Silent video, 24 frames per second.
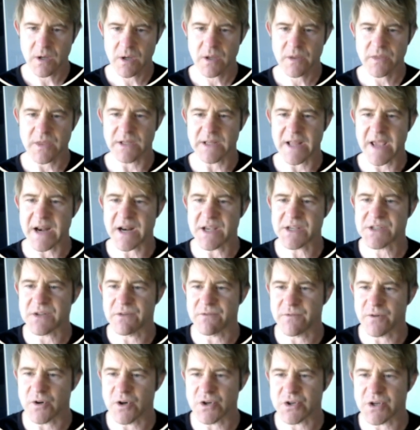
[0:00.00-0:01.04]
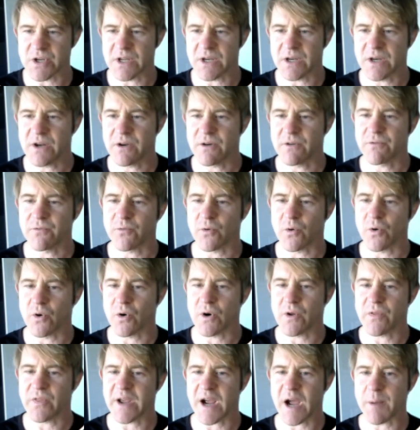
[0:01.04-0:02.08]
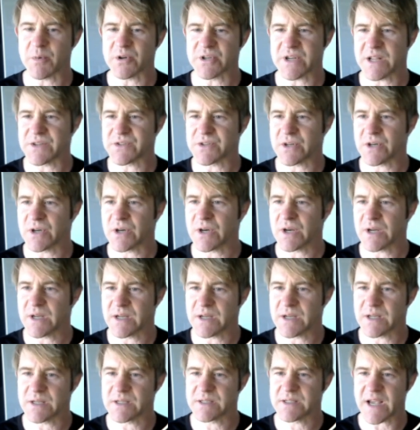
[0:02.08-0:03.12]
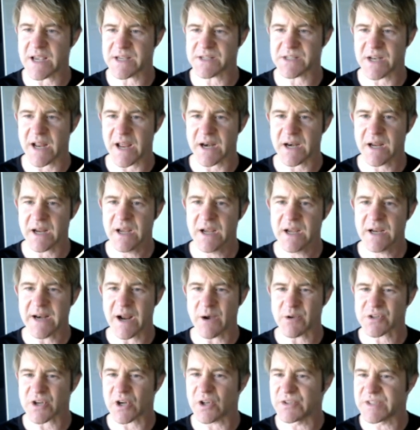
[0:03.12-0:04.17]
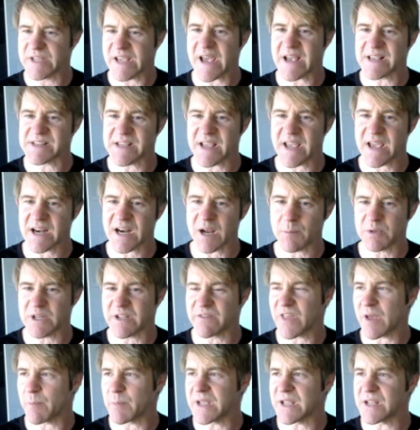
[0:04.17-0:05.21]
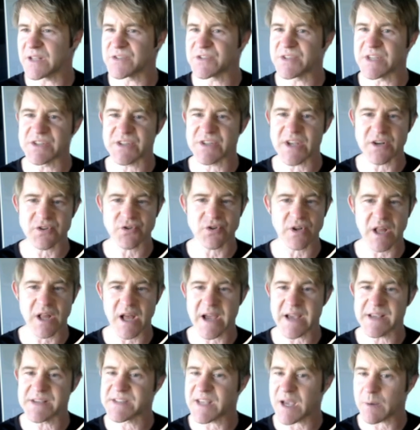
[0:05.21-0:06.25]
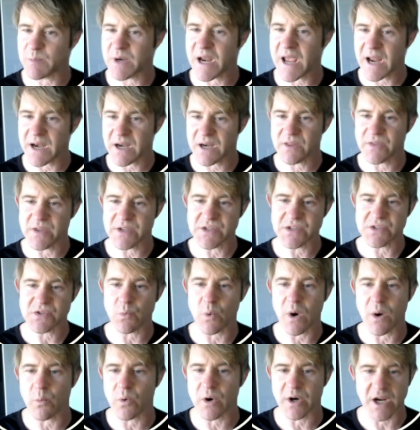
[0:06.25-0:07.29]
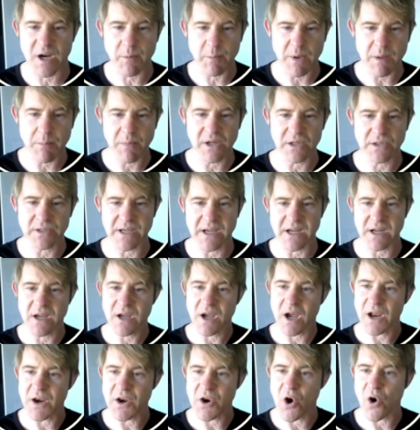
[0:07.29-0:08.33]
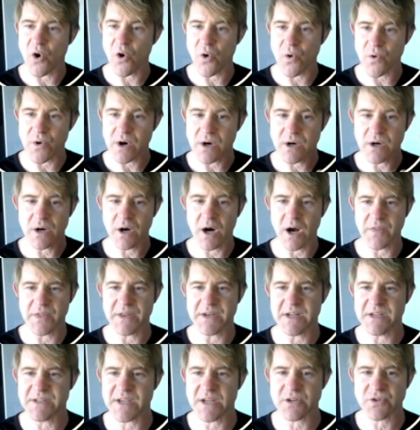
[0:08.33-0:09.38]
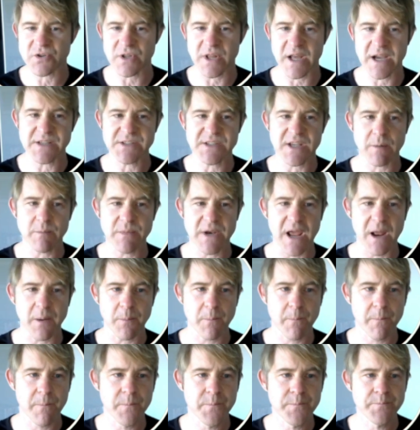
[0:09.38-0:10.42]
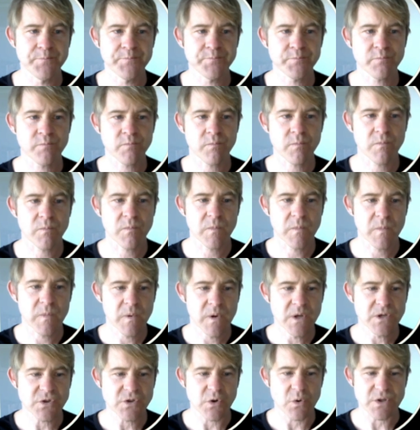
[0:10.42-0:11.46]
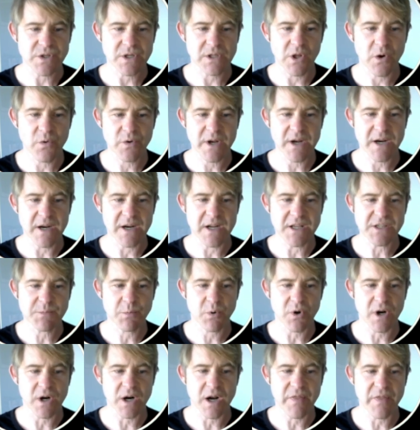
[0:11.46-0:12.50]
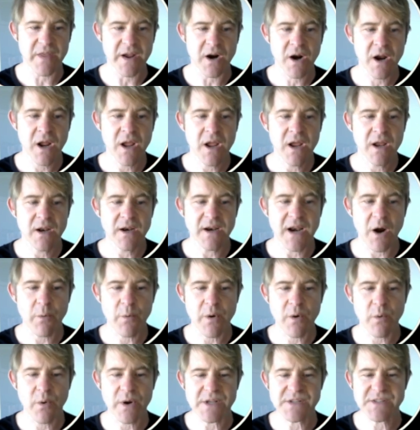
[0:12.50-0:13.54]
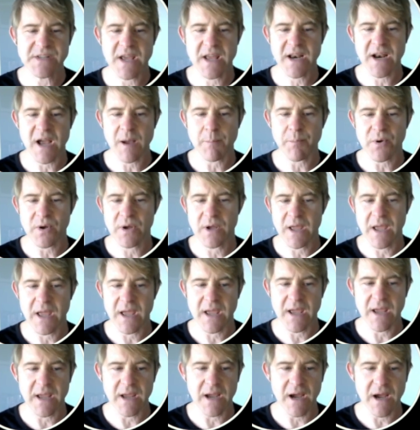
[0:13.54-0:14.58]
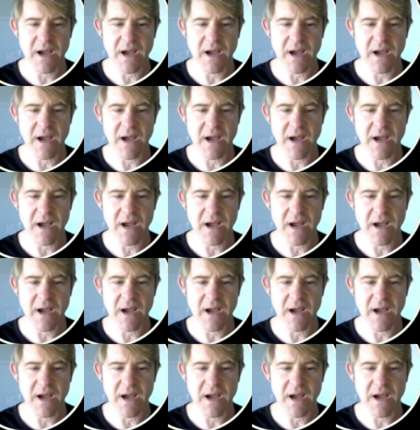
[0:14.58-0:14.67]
the latest version for the Hypertensor testnet. Now it's called DSN. I believe that means decentralized subnet. This is what we're going to be building, a node on the decentralized subnet. So it's cloned it and it's put it on there. Now we want to set up a